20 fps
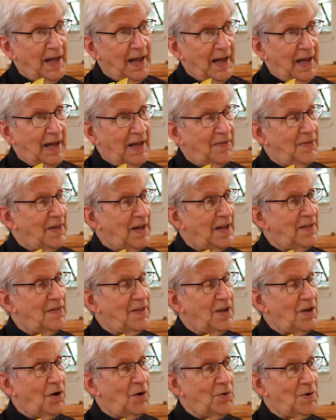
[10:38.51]
and then
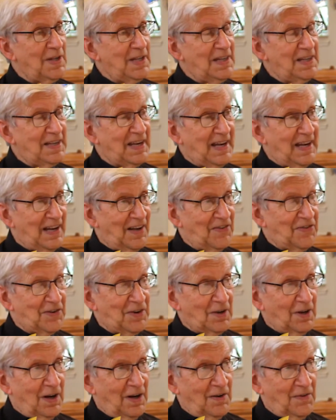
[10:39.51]
the only
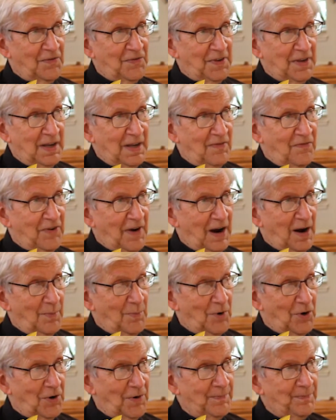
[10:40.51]
task of the
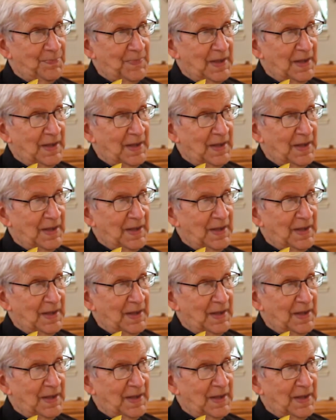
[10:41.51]
farmer